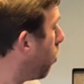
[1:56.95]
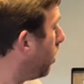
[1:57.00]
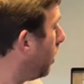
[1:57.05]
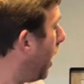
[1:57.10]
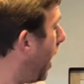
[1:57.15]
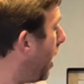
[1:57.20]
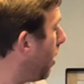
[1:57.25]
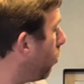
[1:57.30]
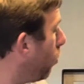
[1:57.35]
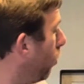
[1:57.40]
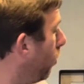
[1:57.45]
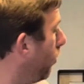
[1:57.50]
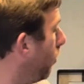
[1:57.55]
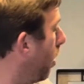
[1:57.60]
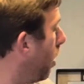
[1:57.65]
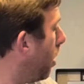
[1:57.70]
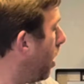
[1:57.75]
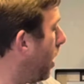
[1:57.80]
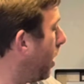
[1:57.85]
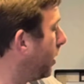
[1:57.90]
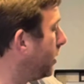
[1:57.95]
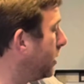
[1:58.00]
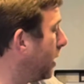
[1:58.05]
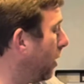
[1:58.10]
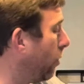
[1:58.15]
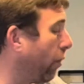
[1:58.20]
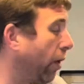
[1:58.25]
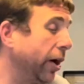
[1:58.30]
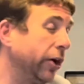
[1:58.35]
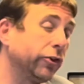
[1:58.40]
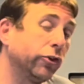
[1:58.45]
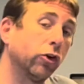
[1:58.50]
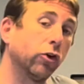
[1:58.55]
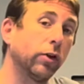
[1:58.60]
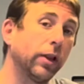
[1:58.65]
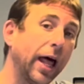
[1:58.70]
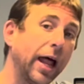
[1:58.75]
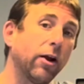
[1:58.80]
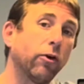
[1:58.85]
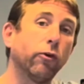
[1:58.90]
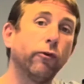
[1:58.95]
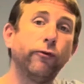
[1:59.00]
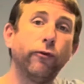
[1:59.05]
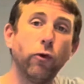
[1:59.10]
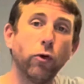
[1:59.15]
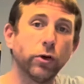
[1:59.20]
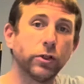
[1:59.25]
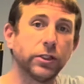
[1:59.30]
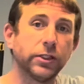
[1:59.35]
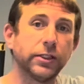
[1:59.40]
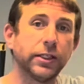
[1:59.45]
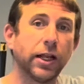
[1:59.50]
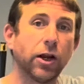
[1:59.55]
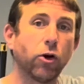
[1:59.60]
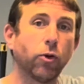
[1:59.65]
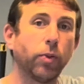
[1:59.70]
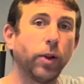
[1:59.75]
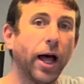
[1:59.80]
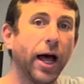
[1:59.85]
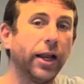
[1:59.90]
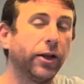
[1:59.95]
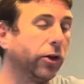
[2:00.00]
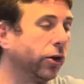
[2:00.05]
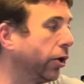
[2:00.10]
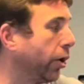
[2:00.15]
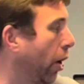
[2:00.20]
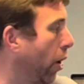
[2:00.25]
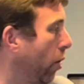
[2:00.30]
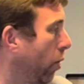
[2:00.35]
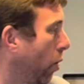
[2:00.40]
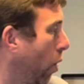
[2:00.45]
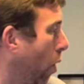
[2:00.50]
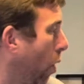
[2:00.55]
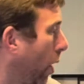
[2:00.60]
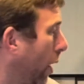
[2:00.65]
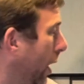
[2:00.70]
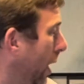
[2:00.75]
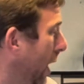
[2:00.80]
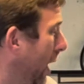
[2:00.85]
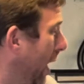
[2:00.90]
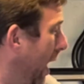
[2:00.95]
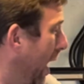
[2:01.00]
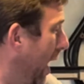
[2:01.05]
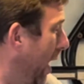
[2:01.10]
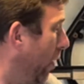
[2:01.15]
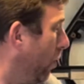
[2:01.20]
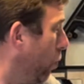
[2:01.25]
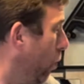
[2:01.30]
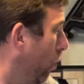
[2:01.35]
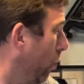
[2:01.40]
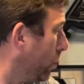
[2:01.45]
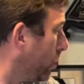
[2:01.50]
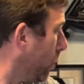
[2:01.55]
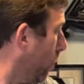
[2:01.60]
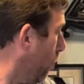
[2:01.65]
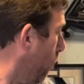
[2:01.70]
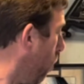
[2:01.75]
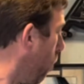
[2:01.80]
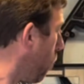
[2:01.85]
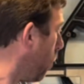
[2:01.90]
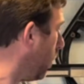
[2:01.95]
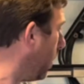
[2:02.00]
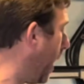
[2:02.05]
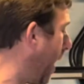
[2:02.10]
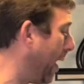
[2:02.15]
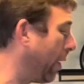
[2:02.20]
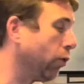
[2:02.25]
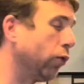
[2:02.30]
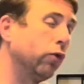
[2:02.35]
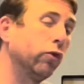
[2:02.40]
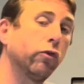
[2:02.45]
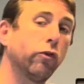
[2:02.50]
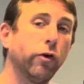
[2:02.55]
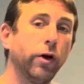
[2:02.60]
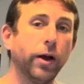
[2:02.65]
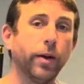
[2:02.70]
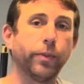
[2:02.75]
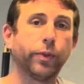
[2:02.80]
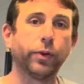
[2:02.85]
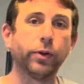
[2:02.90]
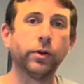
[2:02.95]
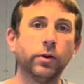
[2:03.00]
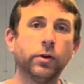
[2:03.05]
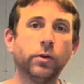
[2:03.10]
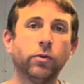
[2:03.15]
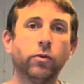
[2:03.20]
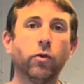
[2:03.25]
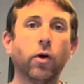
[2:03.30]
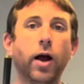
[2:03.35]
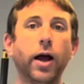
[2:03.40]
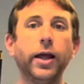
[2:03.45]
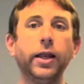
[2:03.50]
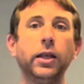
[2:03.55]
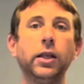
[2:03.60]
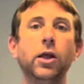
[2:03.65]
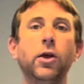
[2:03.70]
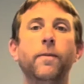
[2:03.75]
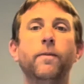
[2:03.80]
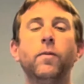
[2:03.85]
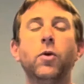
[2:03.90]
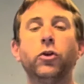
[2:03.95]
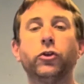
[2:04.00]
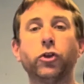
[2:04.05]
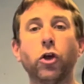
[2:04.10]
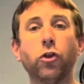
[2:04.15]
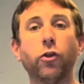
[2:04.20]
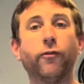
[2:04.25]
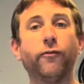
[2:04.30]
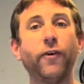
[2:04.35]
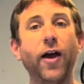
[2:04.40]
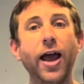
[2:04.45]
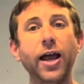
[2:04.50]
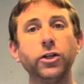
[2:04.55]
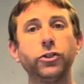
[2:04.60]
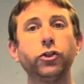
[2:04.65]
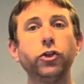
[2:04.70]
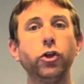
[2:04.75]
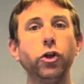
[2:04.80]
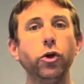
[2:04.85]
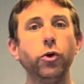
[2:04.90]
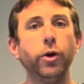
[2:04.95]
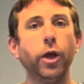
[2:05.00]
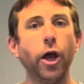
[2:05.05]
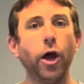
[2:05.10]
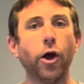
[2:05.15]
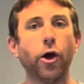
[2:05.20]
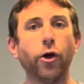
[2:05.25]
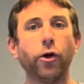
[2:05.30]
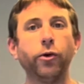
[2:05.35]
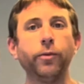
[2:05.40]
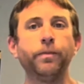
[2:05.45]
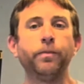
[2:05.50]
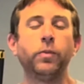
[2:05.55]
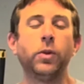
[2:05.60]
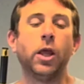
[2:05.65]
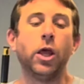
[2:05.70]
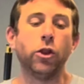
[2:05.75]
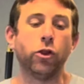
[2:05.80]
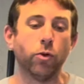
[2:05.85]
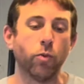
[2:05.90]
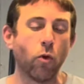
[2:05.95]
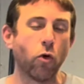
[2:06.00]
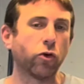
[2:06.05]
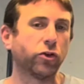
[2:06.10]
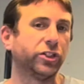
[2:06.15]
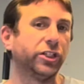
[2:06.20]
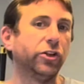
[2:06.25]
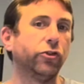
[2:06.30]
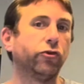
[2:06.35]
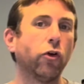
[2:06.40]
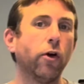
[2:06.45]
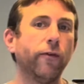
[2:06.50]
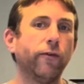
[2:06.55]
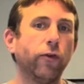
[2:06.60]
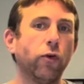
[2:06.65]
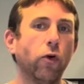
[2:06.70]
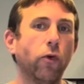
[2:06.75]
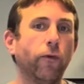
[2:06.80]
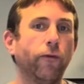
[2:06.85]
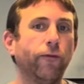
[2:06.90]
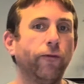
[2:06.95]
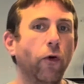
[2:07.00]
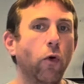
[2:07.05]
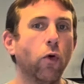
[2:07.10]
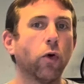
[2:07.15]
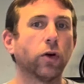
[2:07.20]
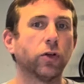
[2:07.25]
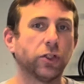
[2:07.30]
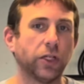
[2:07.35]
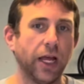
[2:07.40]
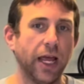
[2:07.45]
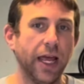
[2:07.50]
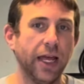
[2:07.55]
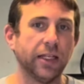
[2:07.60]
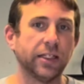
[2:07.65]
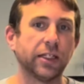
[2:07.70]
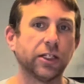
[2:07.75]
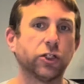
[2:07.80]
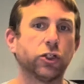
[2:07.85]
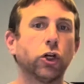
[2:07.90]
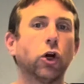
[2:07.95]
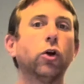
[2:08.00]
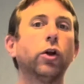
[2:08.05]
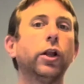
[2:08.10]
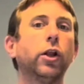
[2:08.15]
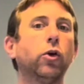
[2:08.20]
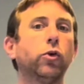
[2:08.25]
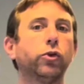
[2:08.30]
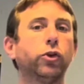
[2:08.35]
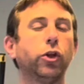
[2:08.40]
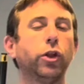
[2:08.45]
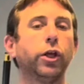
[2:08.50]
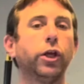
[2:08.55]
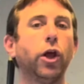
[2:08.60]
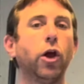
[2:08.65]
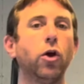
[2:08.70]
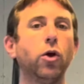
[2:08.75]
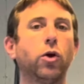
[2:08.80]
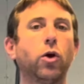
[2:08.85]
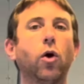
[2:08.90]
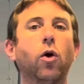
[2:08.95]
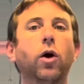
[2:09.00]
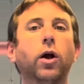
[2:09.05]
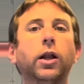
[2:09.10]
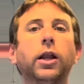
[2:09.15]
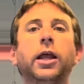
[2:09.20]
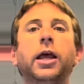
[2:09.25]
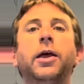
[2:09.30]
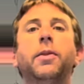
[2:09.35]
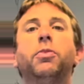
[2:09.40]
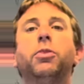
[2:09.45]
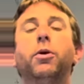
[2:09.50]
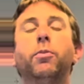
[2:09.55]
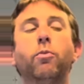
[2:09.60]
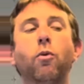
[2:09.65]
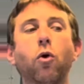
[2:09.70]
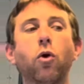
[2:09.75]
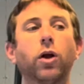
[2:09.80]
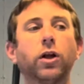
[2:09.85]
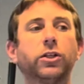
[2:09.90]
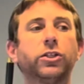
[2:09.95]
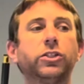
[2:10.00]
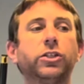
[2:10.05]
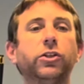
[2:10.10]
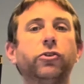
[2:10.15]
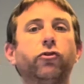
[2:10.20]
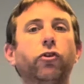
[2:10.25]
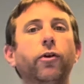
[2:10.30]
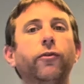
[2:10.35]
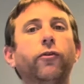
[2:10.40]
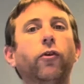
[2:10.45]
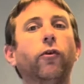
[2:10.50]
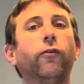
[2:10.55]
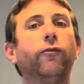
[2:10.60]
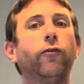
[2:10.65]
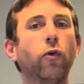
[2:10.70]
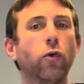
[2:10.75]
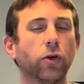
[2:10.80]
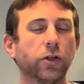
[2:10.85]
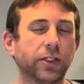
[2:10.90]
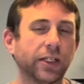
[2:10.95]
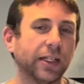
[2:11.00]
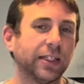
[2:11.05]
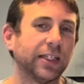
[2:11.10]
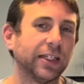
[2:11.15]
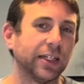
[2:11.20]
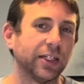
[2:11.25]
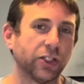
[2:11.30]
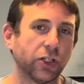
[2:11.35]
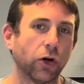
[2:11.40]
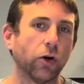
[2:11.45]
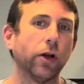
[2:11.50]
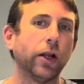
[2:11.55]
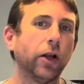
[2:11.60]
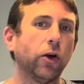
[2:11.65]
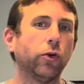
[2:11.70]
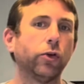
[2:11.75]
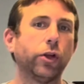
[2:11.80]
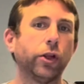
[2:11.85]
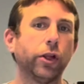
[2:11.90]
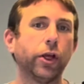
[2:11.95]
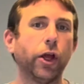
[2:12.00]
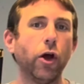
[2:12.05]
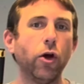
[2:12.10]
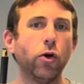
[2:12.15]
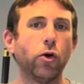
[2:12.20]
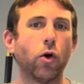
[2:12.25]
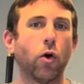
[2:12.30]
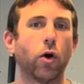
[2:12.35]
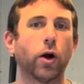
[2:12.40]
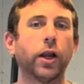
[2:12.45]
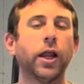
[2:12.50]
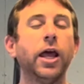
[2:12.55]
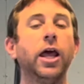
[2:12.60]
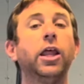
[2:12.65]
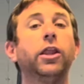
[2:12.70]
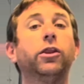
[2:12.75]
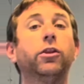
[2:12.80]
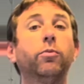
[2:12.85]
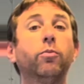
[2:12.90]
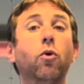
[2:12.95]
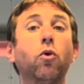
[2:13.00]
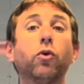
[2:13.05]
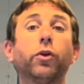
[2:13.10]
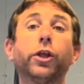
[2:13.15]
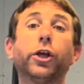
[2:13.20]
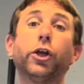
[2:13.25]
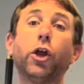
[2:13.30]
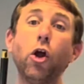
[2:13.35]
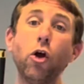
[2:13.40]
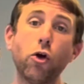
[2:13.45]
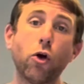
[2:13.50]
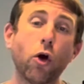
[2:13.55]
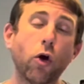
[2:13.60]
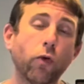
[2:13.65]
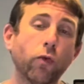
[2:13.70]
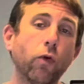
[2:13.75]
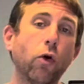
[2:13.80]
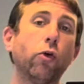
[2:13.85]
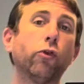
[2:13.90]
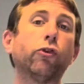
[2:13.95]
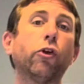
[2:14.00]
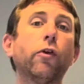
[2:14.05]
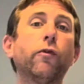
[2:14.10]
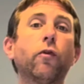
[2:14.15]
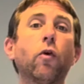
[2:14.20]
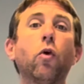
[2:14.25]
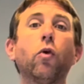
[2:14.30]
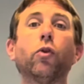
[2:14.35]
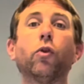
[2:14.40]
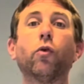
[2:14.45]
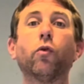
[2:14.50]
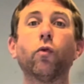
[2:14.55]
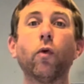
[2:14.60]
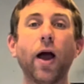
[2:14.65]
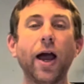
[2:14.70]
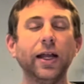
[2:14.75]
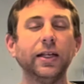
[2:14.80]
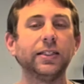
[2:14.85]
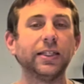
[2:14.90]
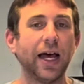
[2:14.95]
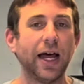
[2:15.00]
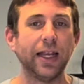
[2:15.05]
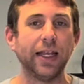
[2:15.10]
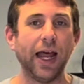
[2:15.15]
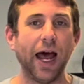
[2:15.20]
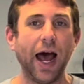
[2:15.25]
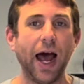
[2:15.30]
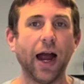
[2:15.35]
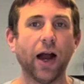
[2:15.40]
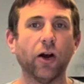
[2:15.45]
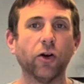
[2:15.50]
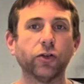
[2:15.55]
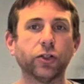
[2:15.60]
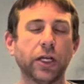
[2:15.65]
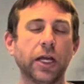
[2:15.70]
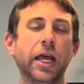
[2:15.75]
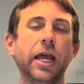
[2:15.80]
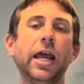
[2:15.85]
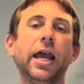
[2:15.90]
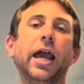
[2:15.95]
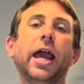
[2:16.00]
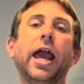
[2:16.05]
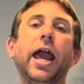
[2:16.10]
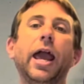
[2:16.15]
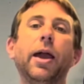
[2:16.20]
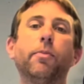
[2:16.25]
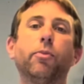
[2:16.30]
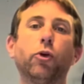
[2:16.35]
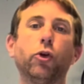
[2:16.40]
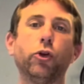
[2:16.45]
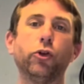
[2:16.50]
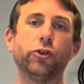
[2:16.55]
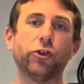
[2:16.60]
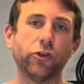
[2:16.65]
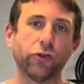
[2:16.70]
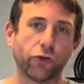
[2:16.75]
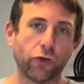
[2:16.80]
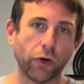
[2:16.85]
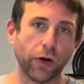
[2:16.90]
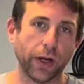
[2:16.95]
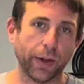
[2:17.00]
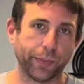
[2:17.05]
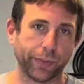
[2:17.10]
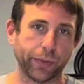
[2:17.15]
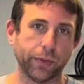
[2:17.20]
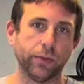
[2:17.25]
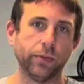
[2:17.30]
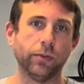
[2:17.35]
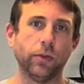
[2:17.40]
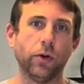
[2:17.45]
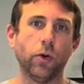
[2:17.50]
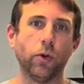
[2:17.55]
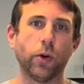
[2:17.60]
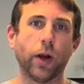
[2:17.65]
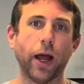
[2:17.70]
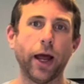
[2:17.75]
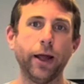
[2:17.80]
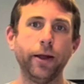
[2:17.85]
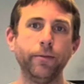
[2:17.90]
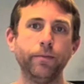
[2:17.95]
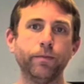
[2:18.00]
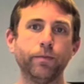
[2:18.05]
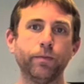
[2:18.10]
lateral acceleration or lateral forces that are applied to the go-kart equals more lateral grip, right? So the faster you go, the more centrifugal force is exerted onto the go-kart. The more centrifugal force that's exerted onto the go-kart, the more the go-kart rolls over on the right side tires and produces grip, okay?